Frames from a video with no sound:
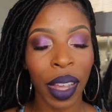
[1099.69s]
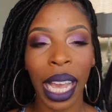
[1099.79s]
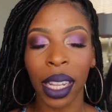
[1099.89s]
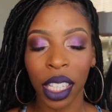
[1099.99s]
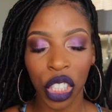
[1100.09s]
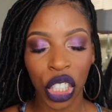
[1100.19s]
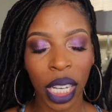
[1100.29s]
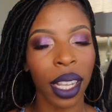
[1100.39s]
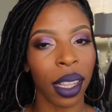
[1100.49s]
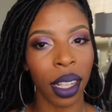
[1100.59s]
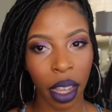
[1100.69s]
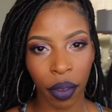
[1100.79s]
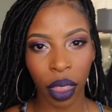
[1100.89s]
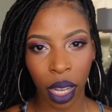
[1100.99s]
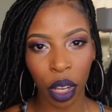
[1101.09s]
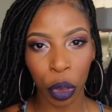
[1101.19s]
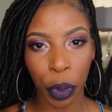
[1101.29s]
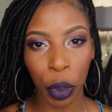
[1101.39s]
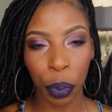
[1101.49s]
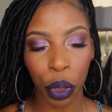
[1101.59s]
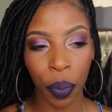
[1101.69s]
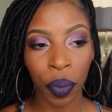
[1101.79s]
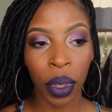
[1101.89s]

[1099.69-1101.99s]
legit love the color purple.